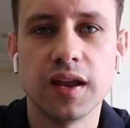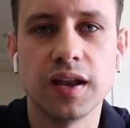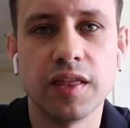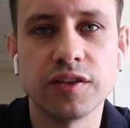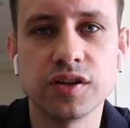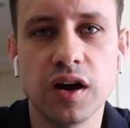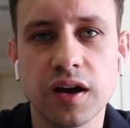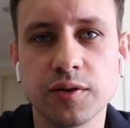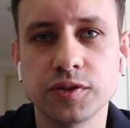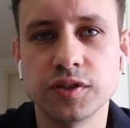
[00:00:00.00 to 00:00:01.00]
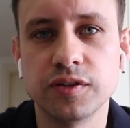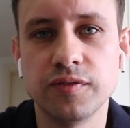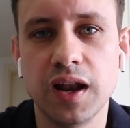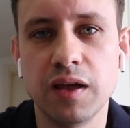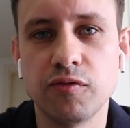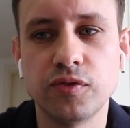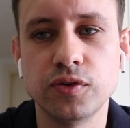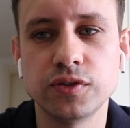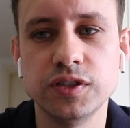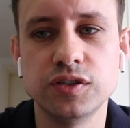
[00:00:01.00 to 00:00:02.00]
Now, the target was to develop
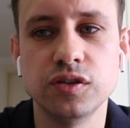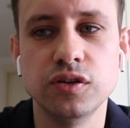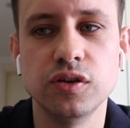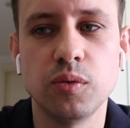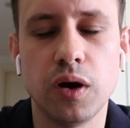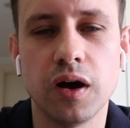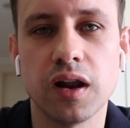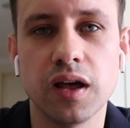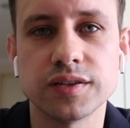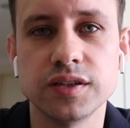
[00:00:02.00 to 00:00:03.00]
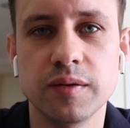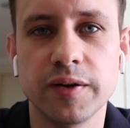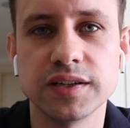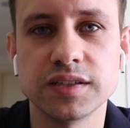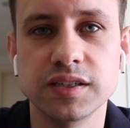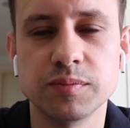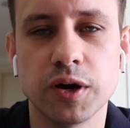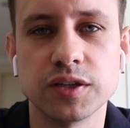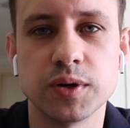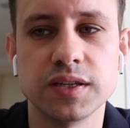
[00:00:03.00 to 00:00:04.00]
42 world class universities
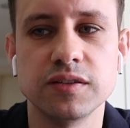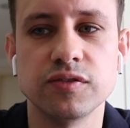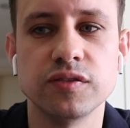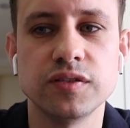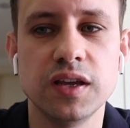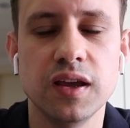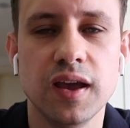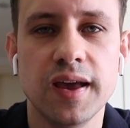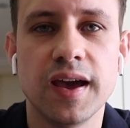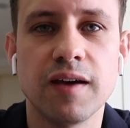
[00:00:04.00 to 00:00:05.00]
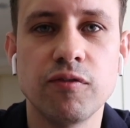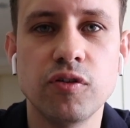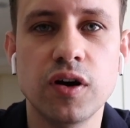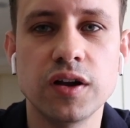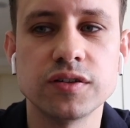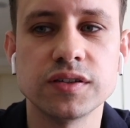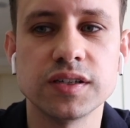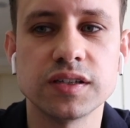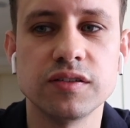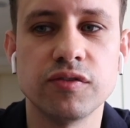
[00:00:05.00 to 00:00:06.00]
by 2050 and
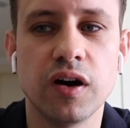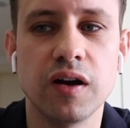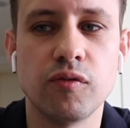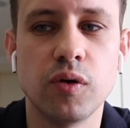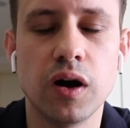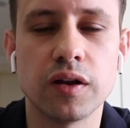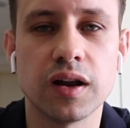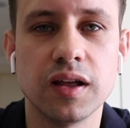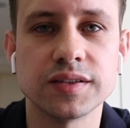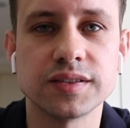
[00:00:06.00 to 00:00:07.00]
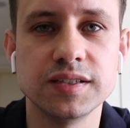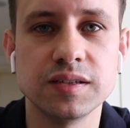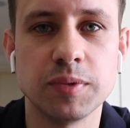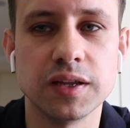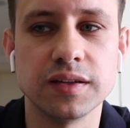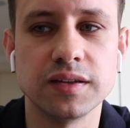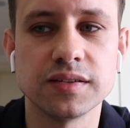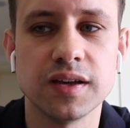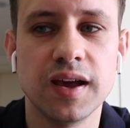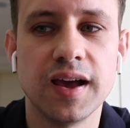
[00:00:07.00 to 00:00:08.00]
465 world class
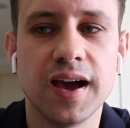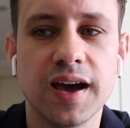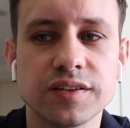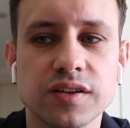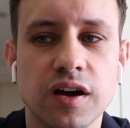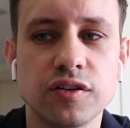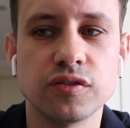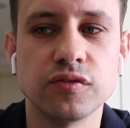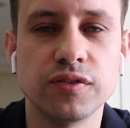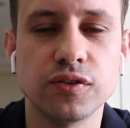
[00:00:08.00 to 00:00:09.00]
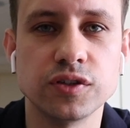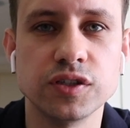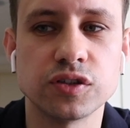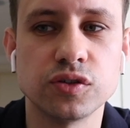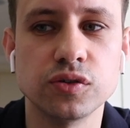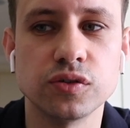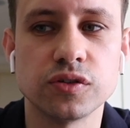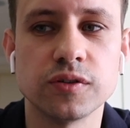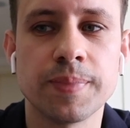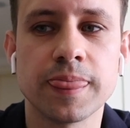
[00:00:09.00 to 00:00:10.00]
disciplines at 140 schools.